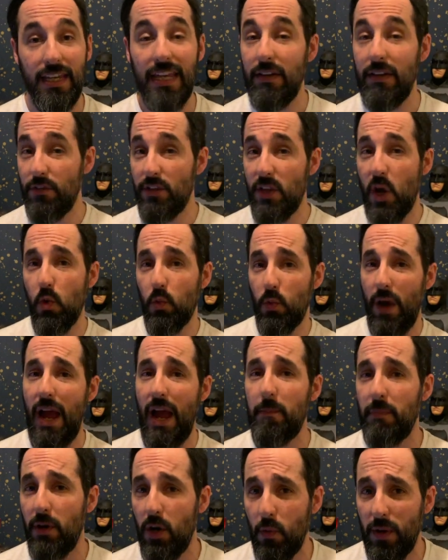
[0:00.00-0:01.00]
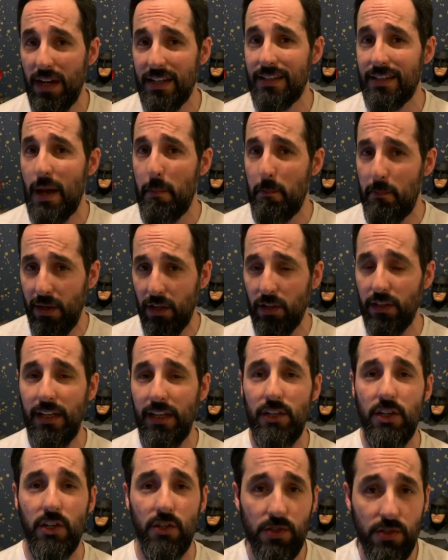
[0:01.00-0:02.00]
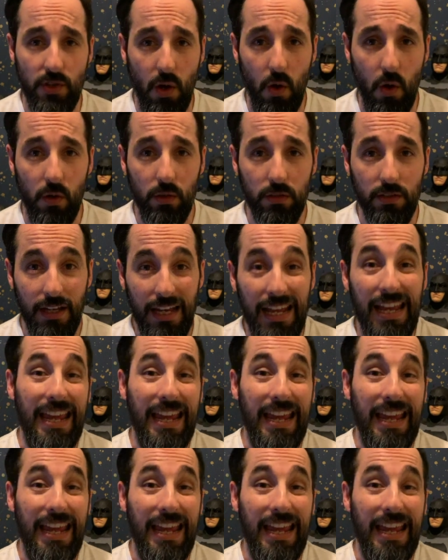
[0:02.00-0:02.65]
even though Rambo is a billion years old,